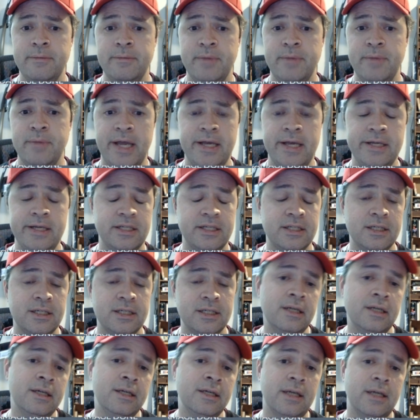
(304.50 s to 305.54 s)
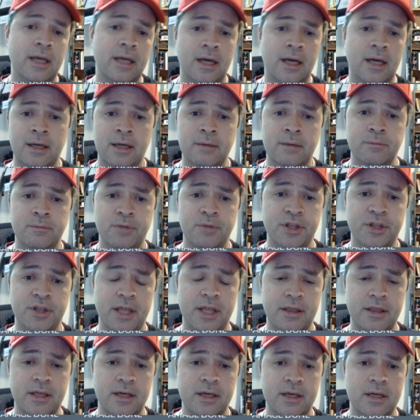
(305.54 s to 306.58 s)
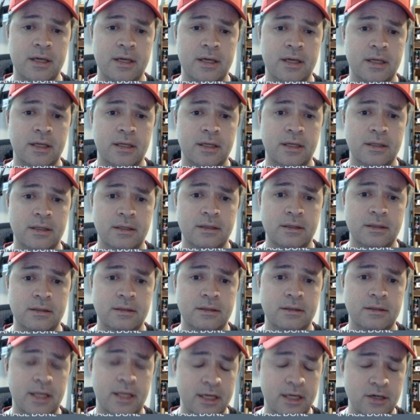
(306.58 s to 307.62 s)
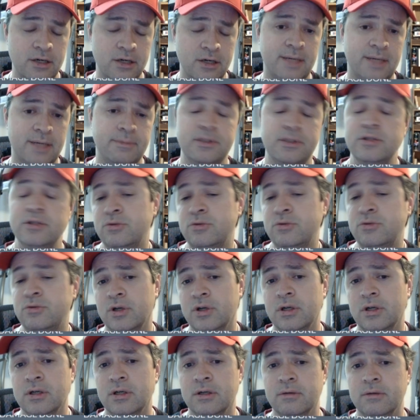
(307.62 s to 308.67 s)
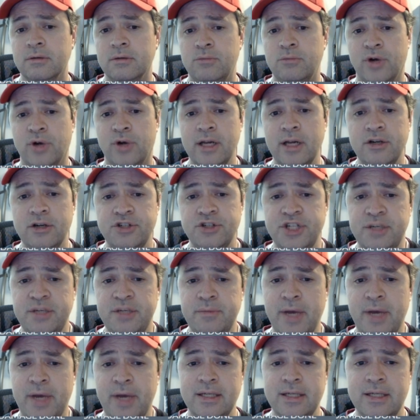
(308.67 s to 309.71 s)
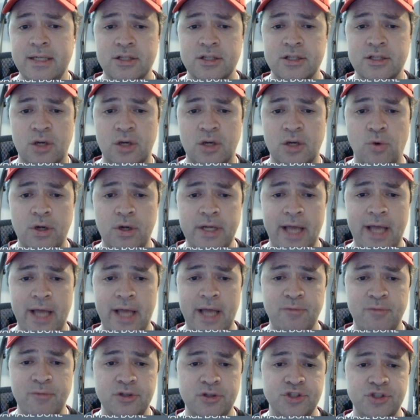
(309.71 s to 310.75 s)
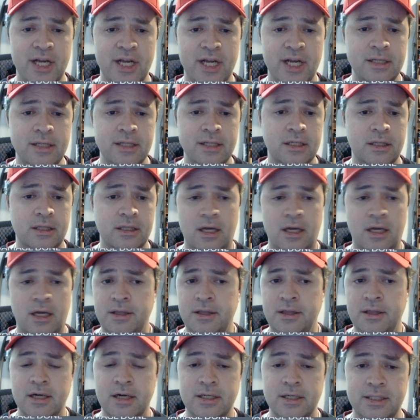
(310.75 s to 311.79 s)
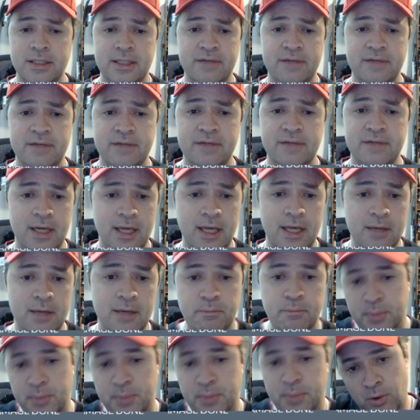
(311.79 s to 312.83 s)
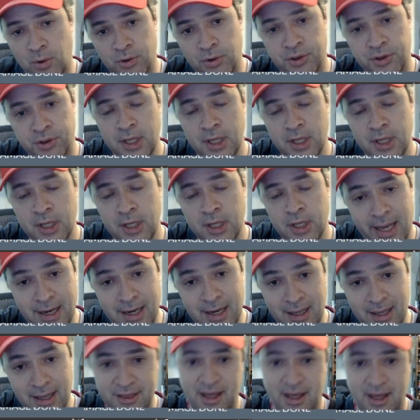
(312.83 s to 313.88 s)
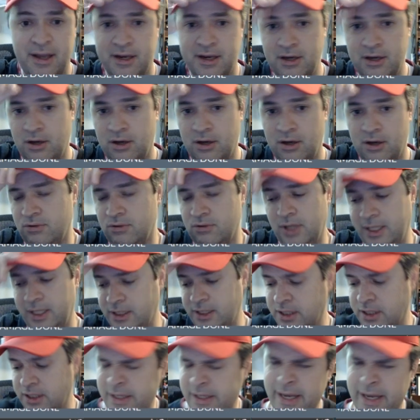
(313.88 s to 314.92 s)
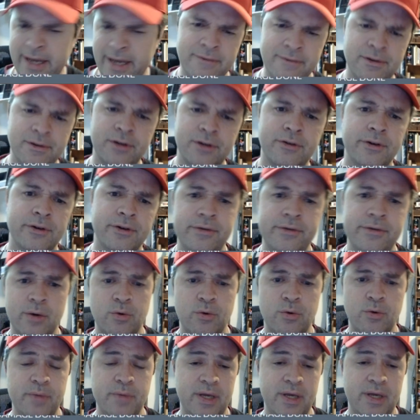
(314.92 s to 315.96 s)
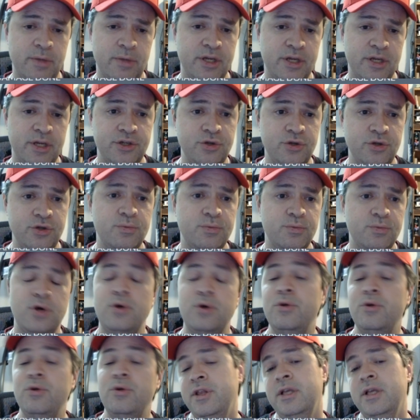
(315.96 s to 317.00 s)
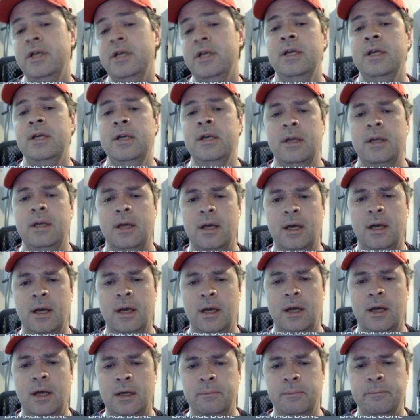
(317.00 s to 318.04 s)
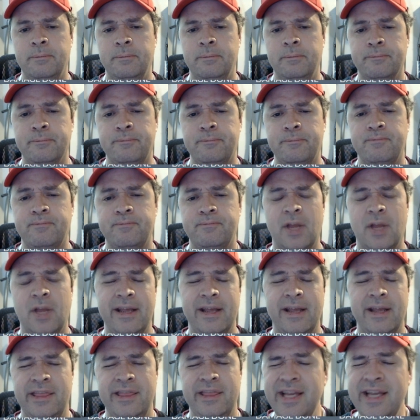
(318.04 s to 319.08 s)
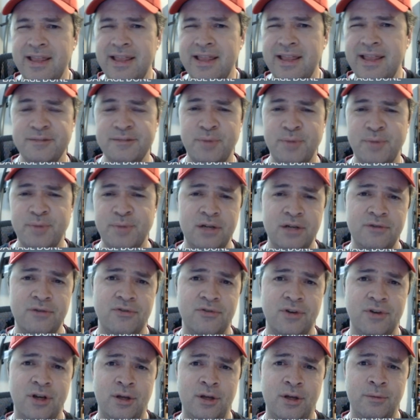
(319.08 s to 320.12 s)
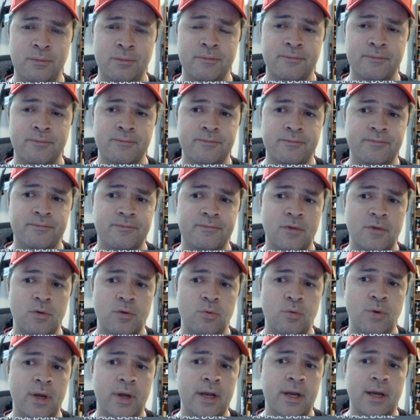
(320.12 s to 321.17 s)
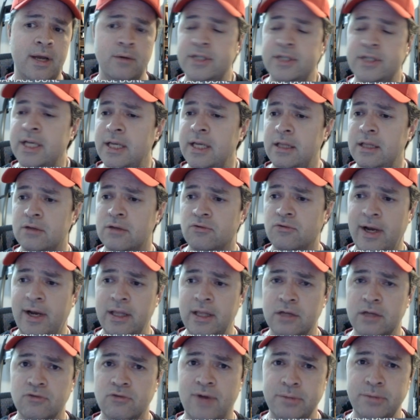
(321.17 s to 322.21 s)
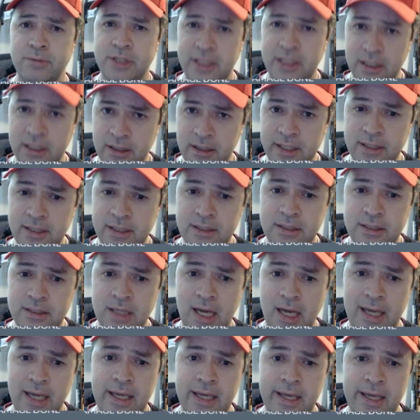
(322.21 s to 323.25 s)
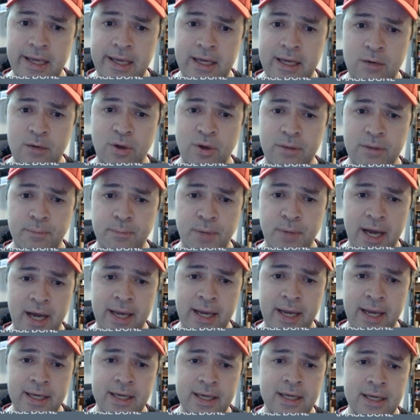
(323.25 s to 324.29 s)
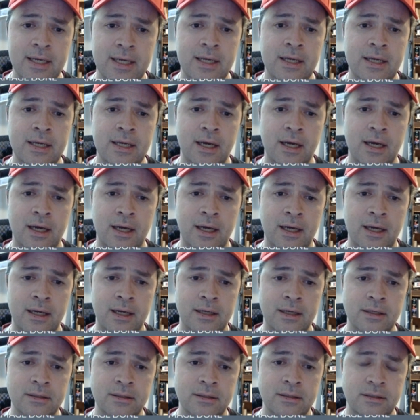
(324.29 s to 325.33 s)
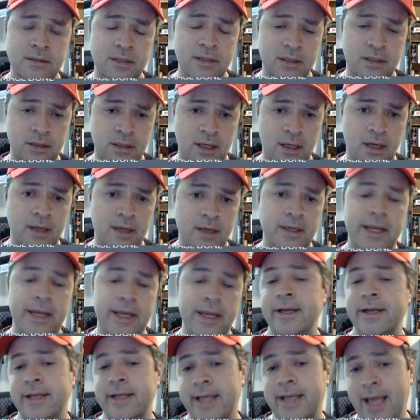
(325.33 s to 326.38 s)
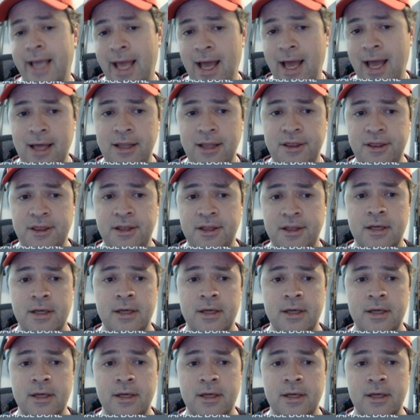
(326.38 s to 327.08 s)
based, but that the interceptors were more energy based, and so I wanted to have both Chen and Talon there to see if I could hit both. And I thought, let's just have a crew that will maybe do both. And I think that spawned from when I was hitting the regular Reptilians. I hit with Pike, Talon, and Kath,